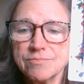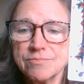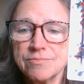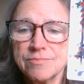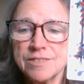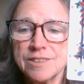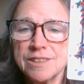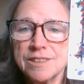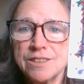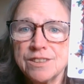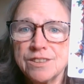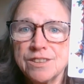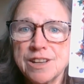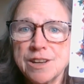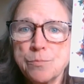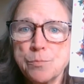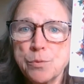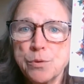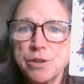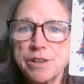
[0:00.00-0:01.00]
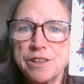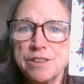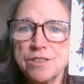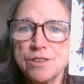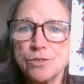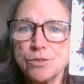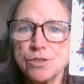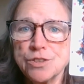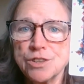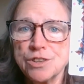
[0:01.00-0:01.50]
Look how pretty those
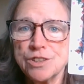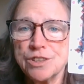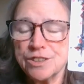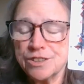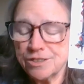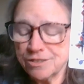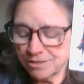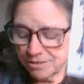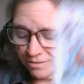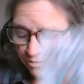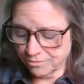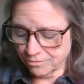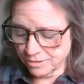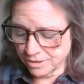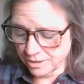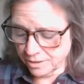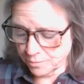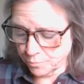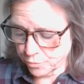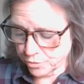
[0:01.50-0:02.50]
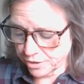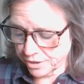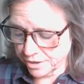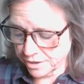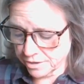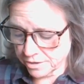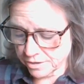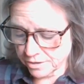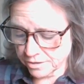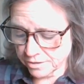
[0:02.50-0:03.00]
are. Really pretty
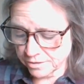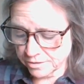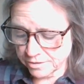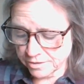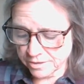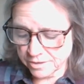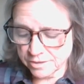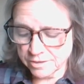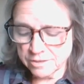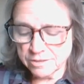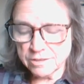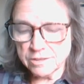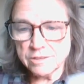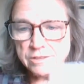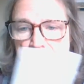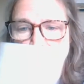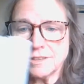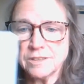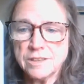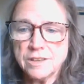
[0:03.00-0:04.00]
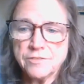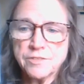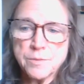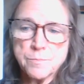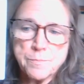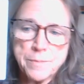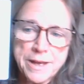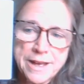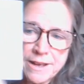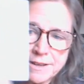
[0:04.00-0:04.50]
cards, and I love the
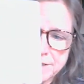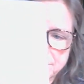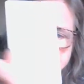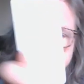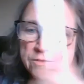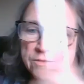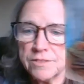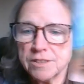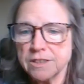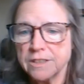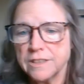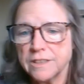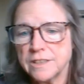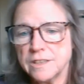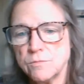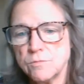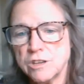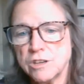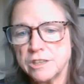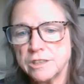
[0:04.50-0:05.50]
backs of the Lily White. Let's